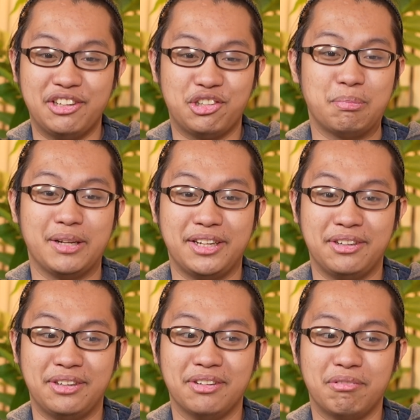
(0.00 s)

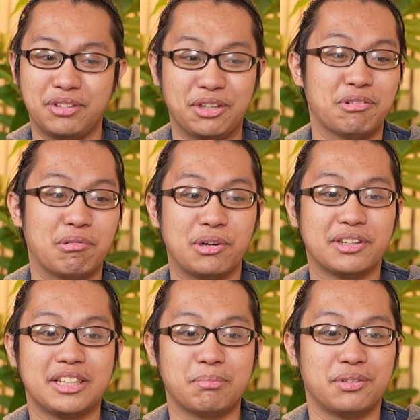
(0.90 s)
explain your
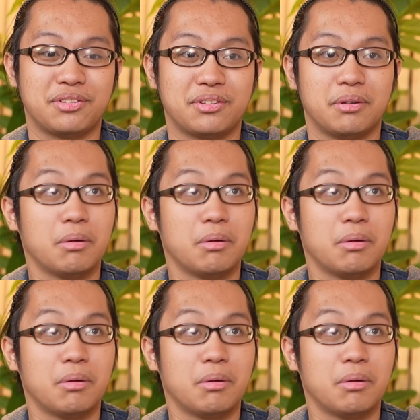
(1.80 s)
work?" Tapos